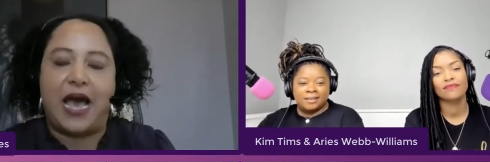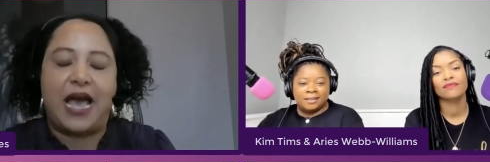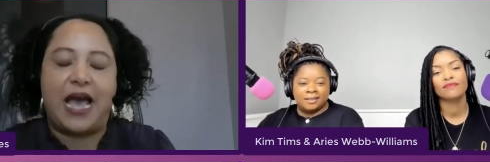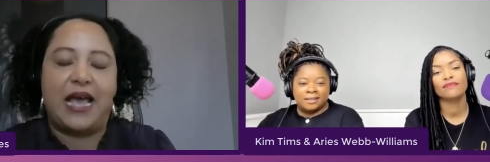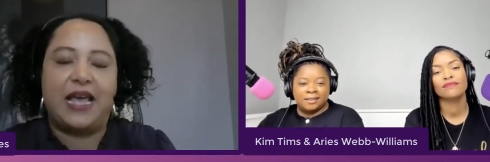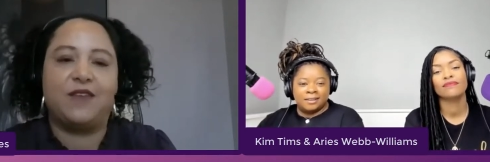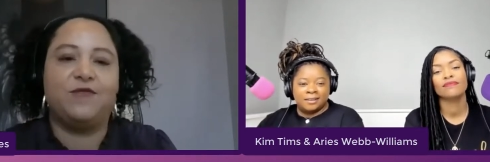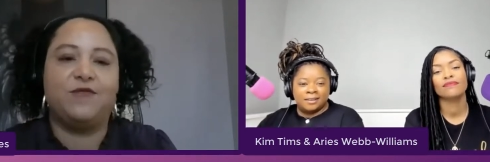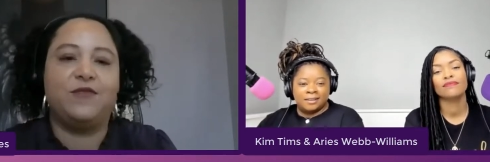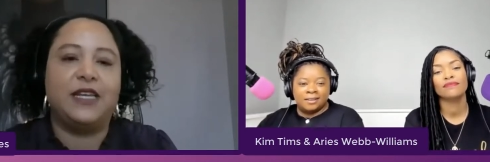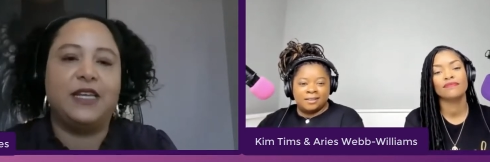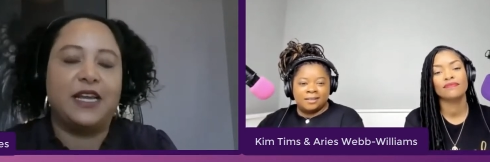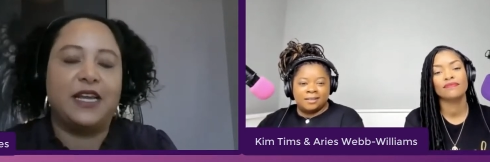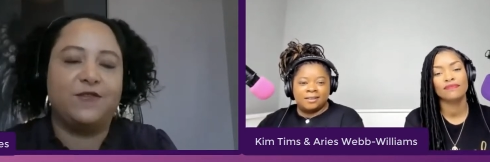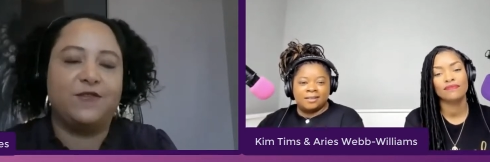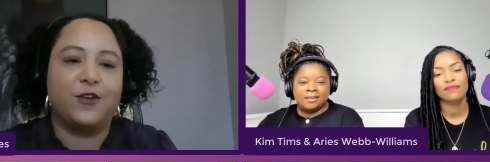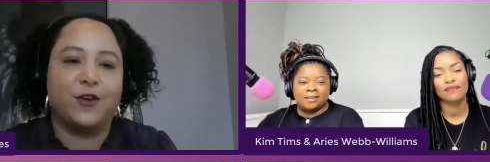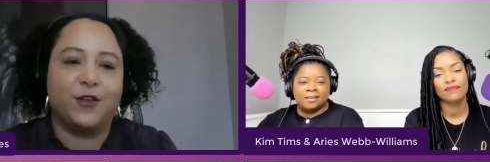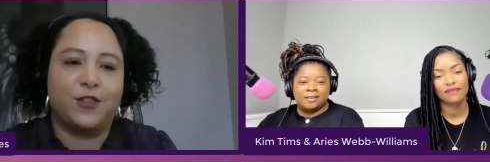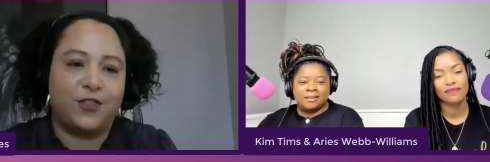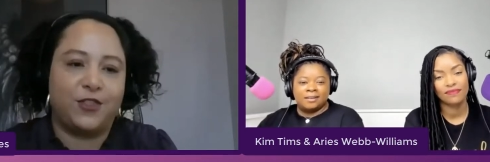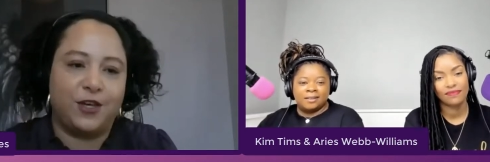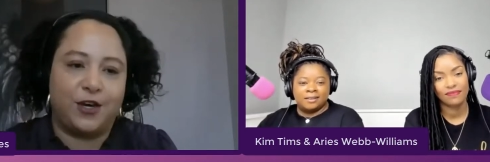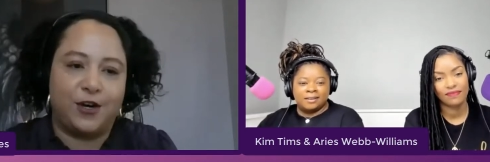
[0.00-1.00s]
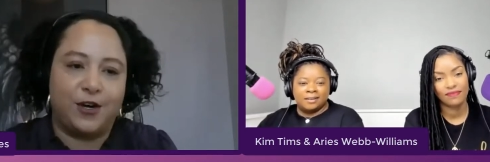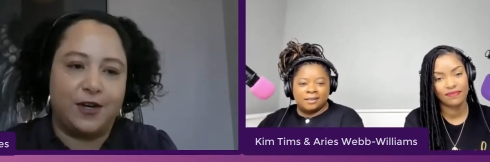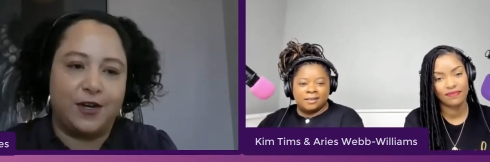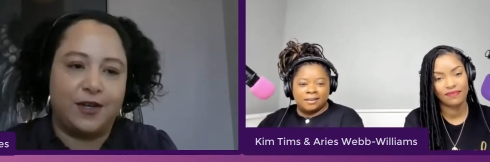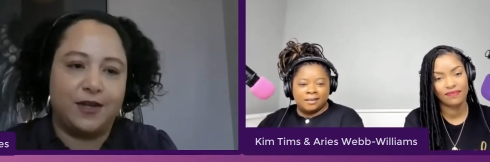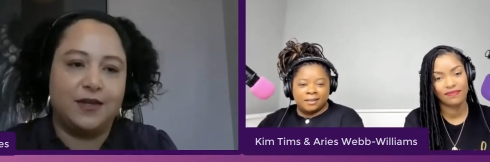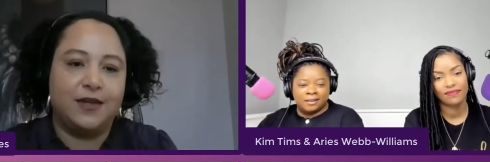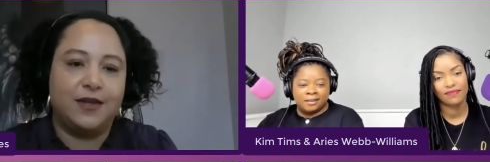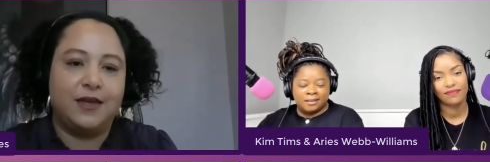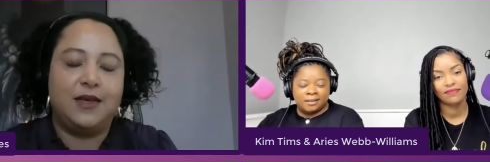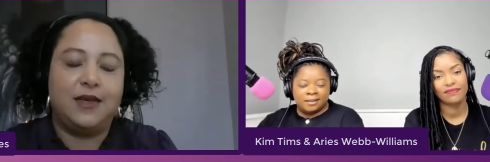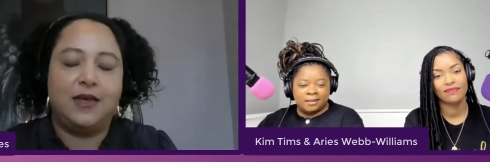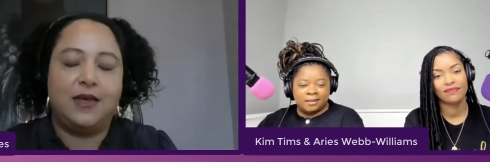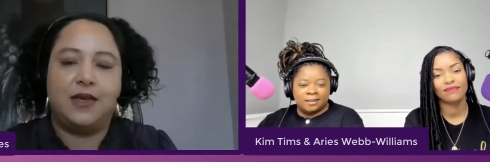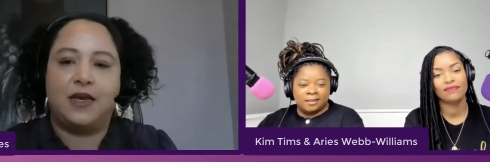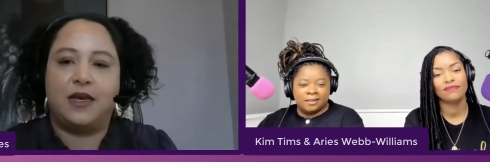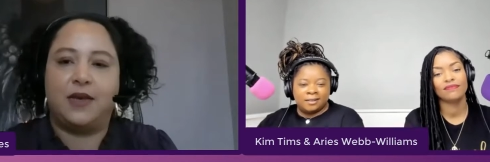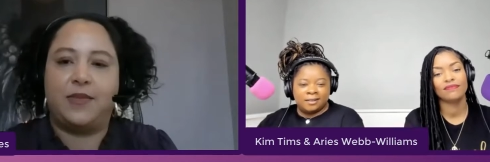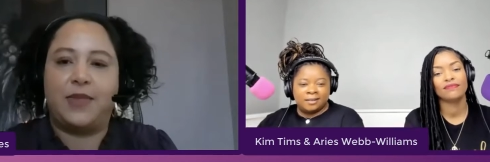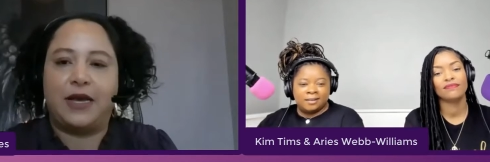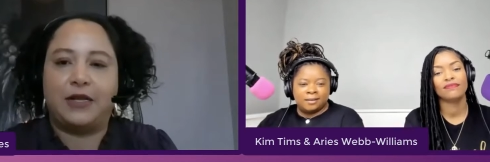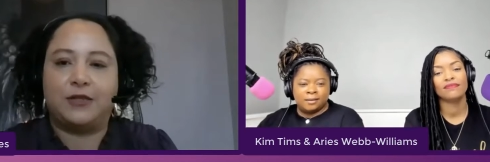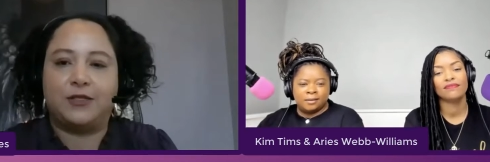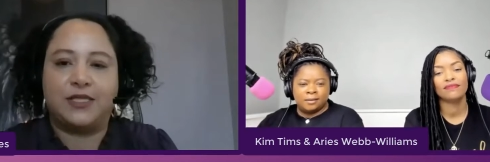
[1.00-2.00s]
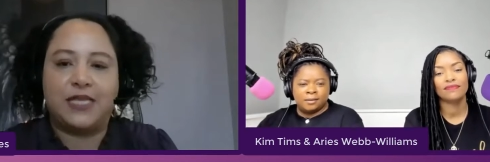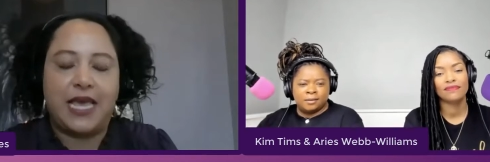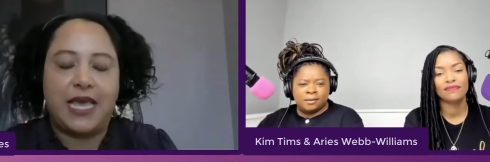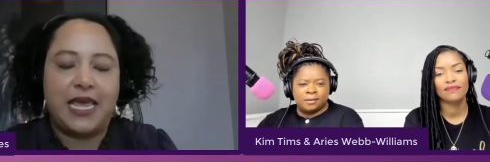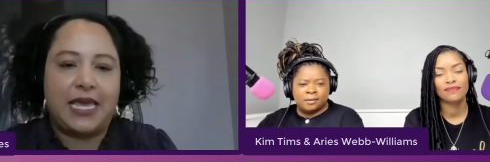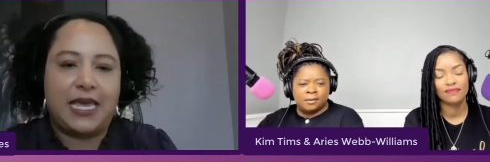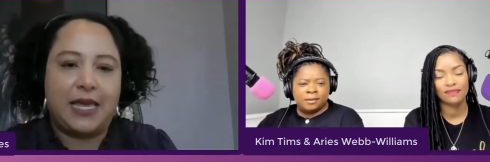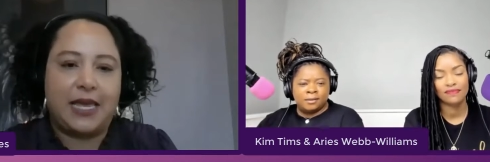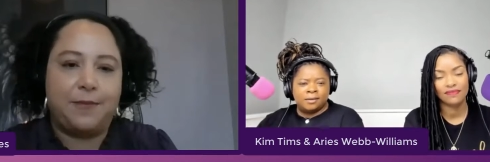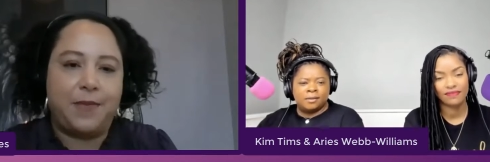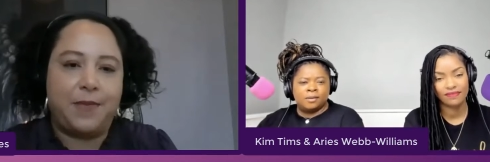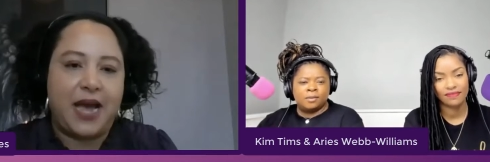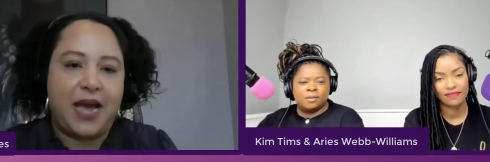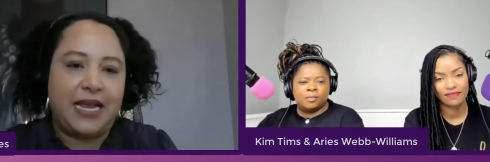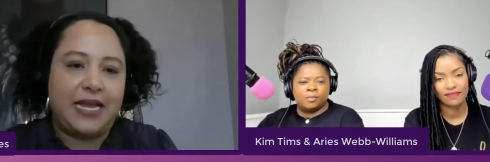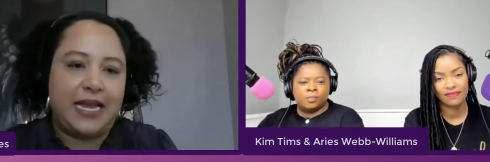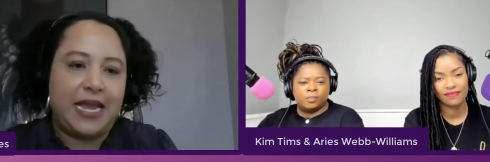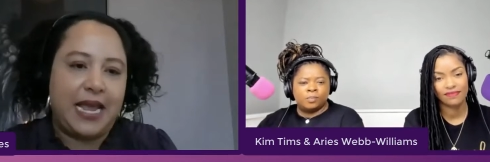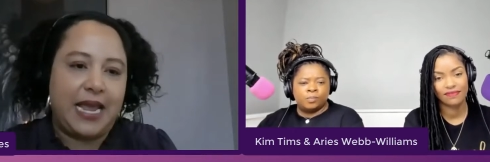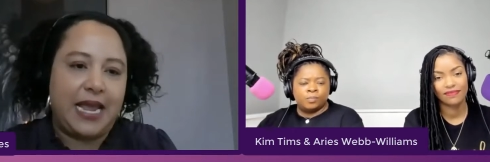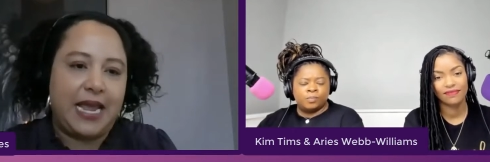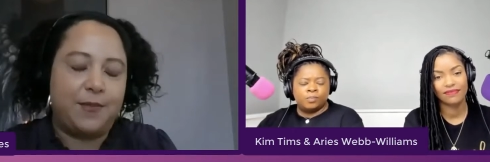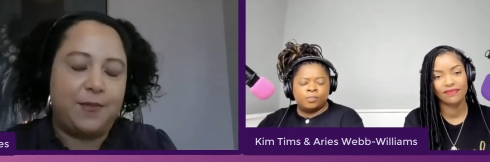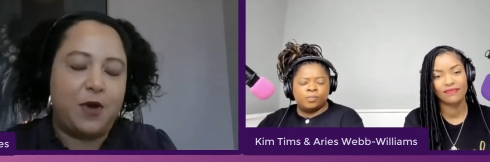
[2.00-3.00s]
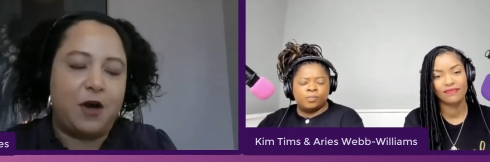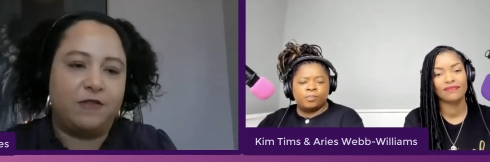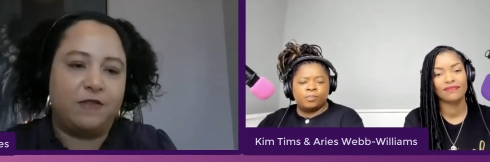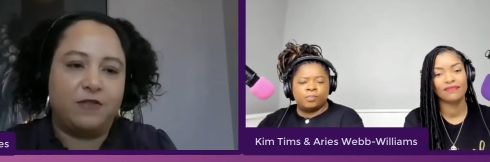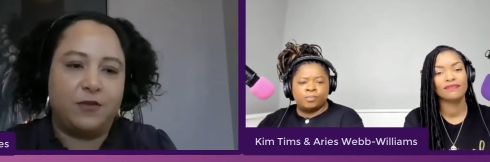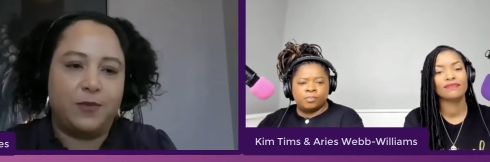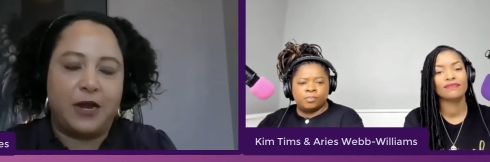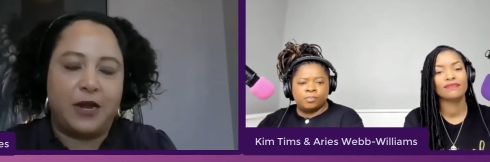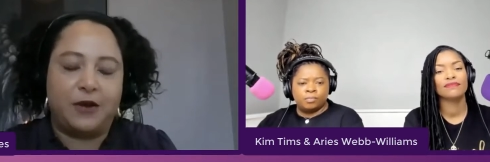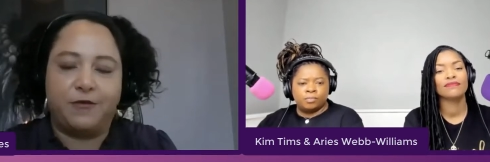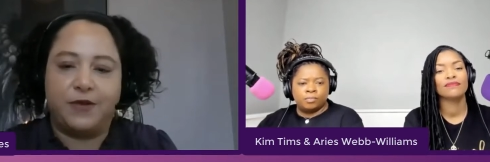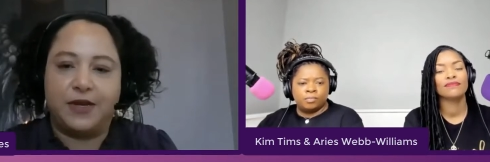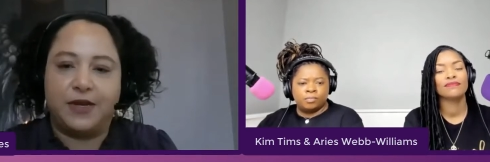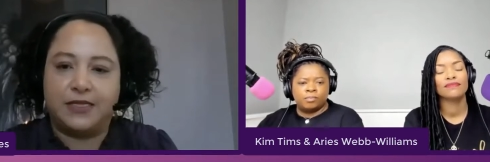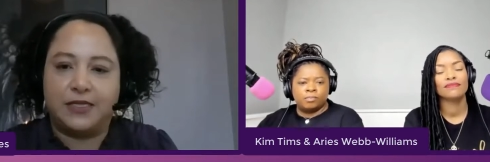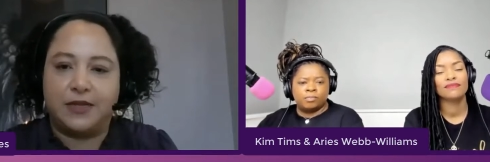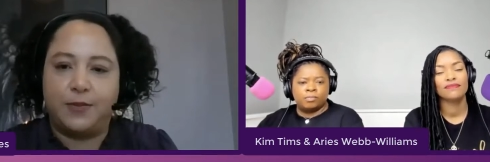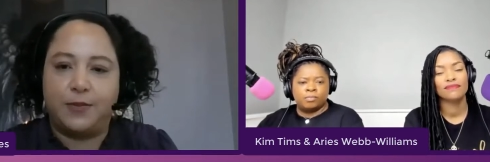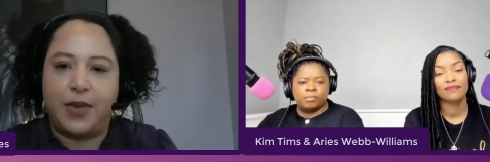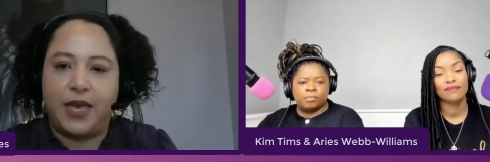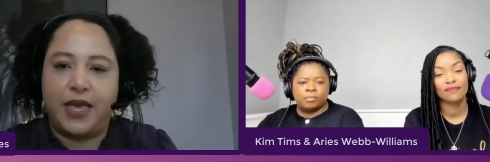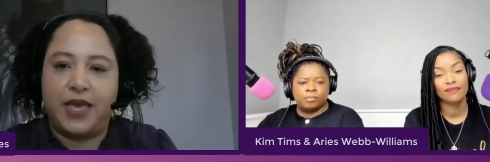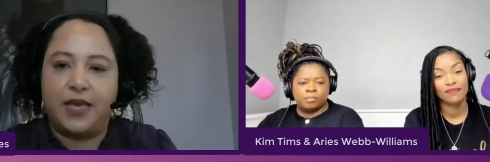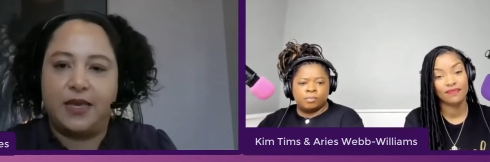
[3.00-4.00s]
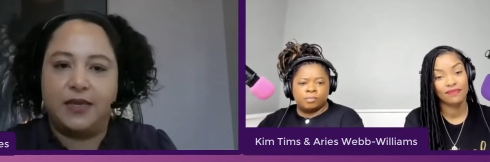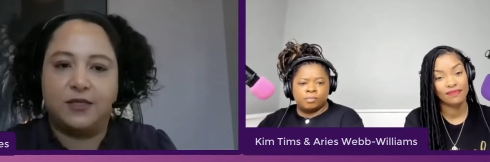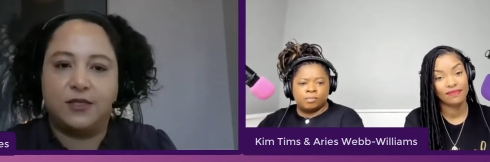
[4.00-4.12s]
Speaker 1: have never thought about taking my name off of my resume.